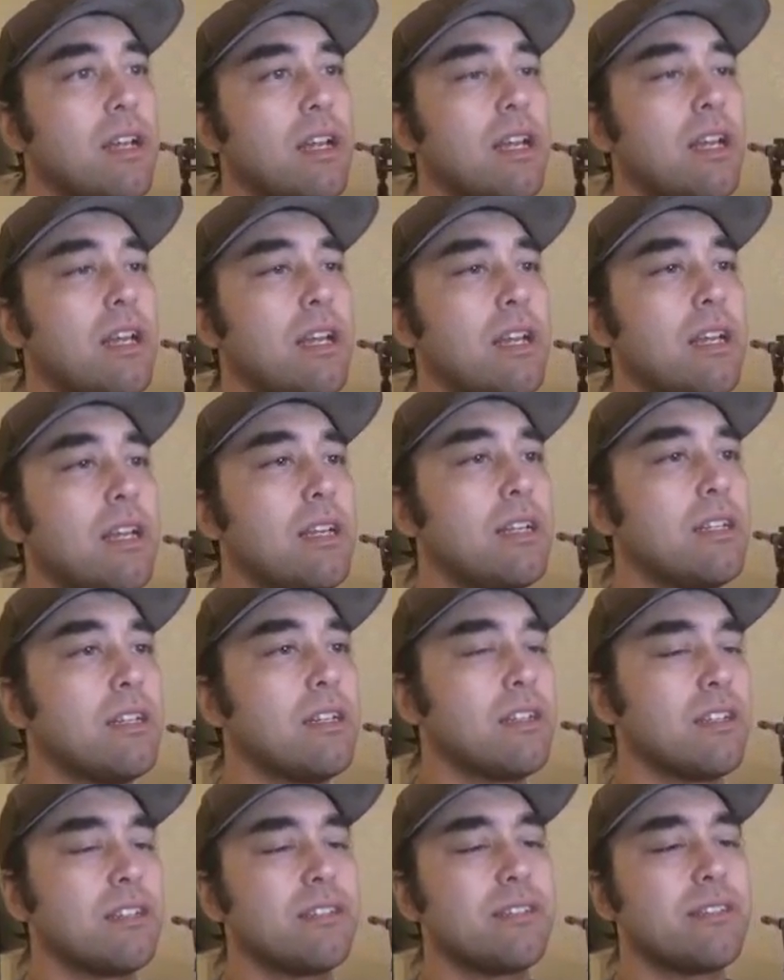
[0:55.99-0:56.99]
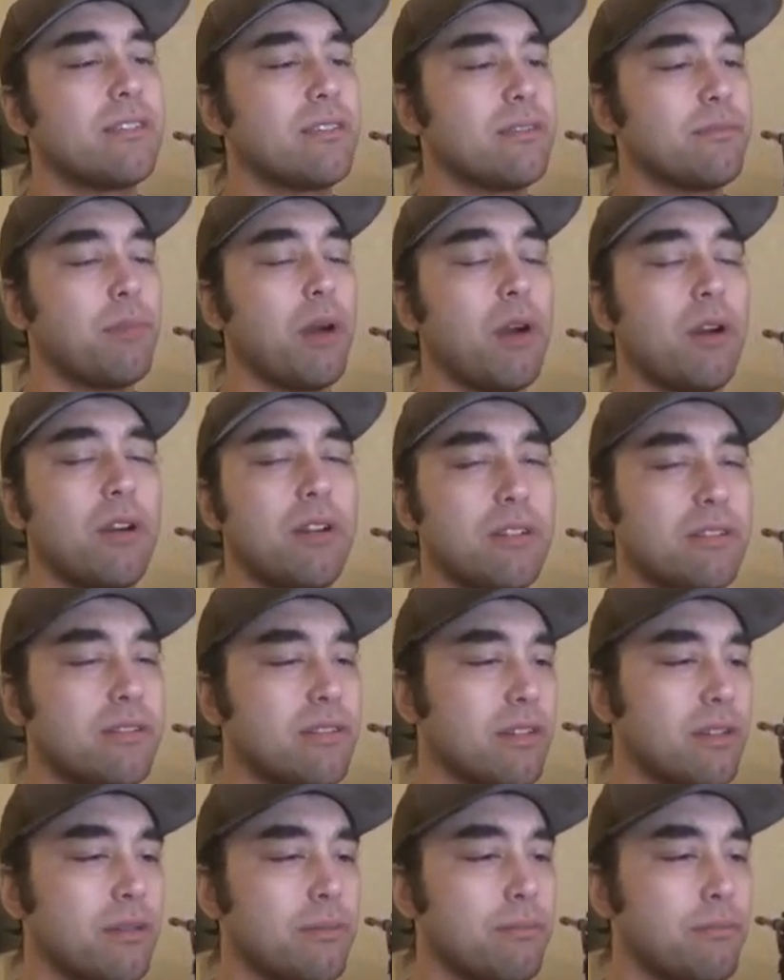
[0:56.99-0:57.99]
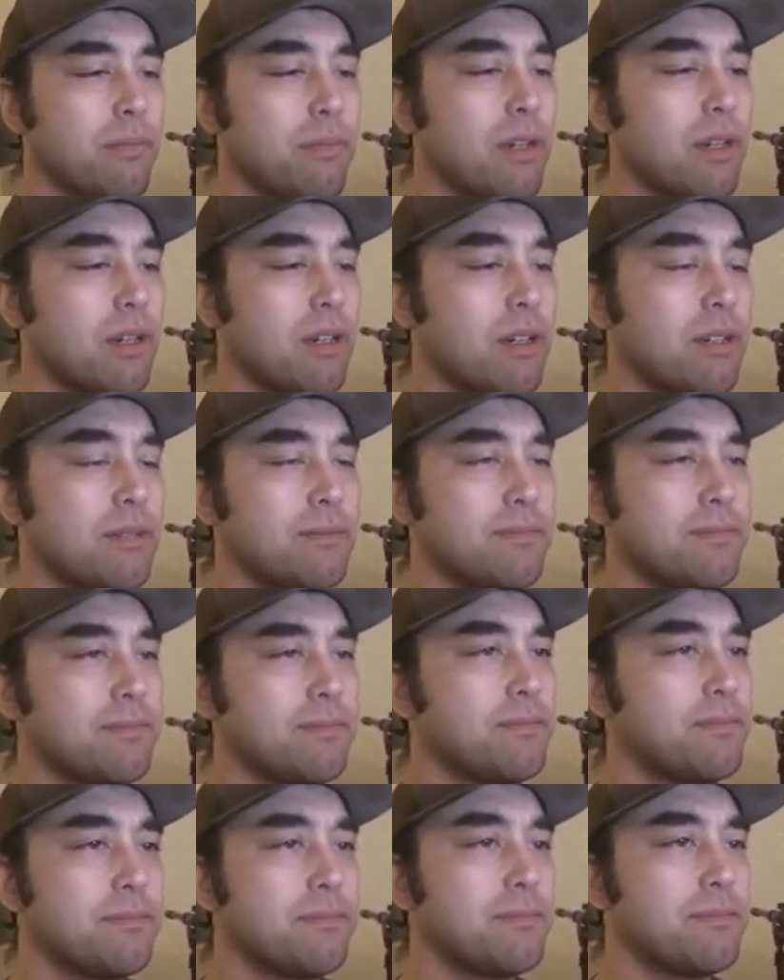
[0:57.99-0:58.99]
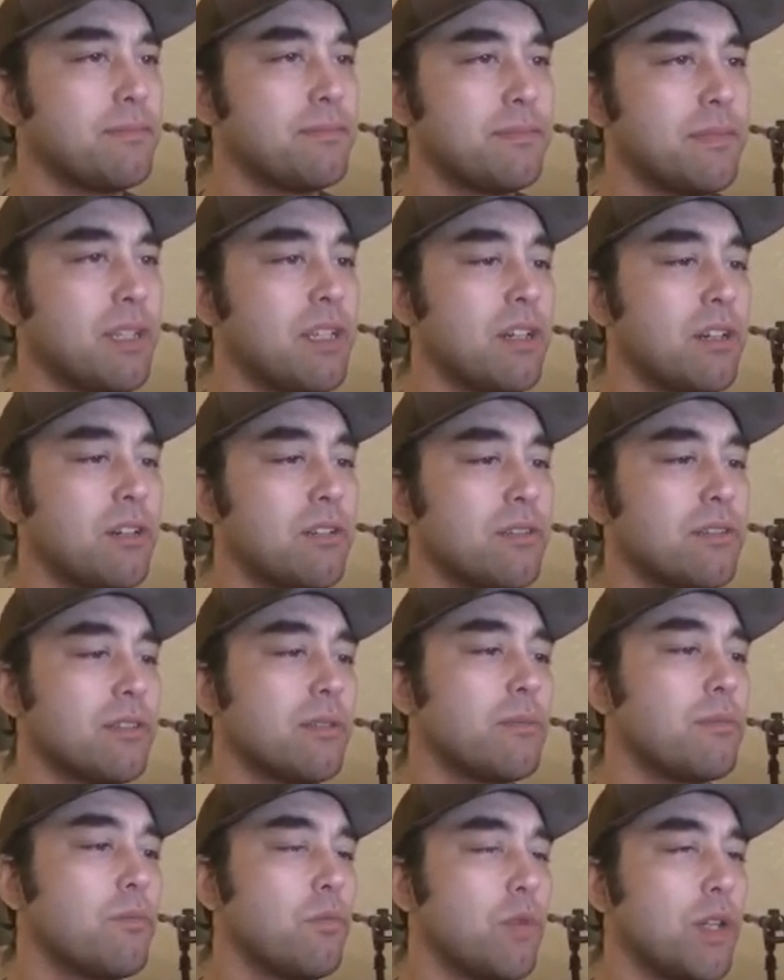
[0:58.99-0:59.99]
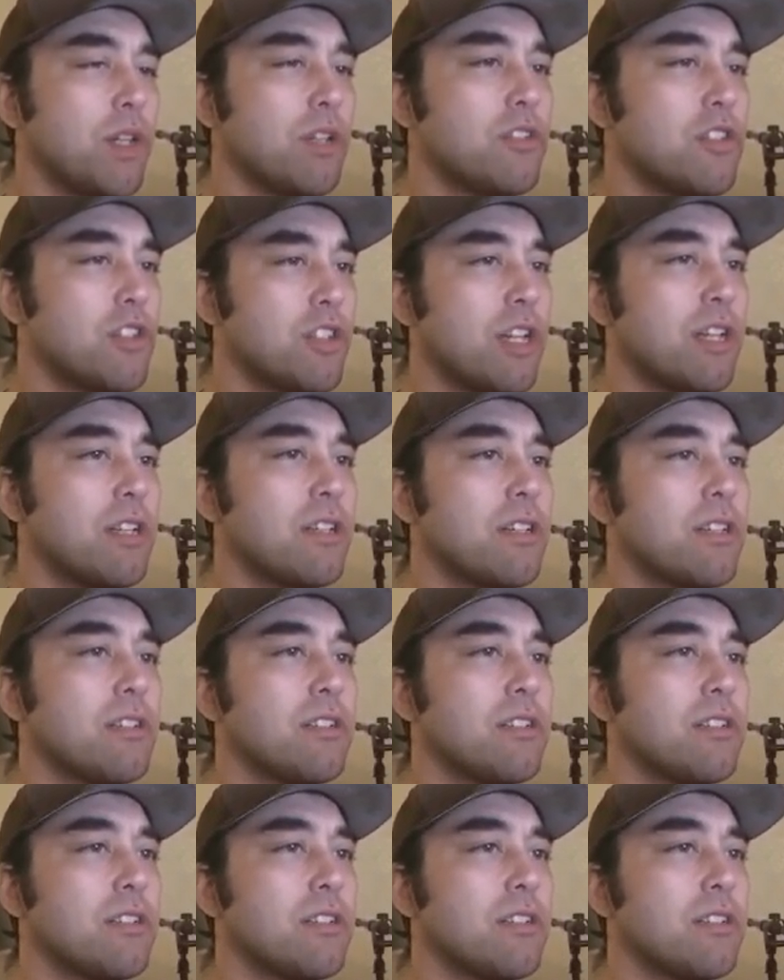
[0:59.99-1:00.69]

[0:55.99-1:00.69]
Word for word: And unless barring some, uh, you know, some weird genetic